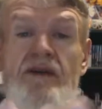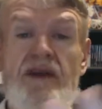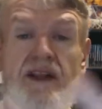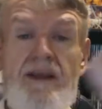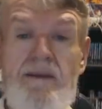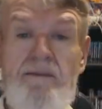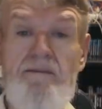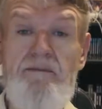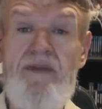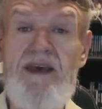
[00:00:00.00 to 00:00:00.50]

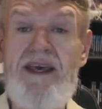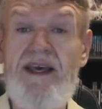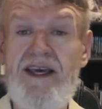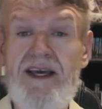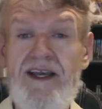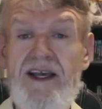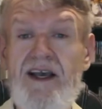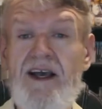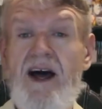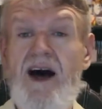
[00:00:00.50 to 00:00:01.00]
really
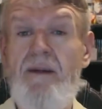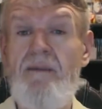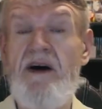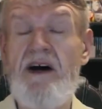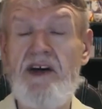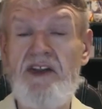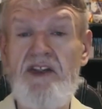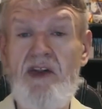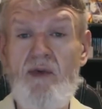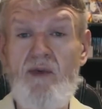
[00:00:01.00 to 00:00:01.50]
big
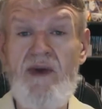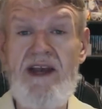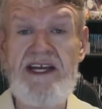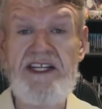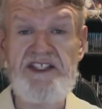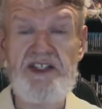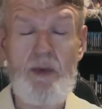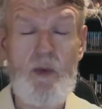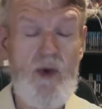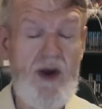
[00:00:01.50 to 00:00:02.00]
among the rich,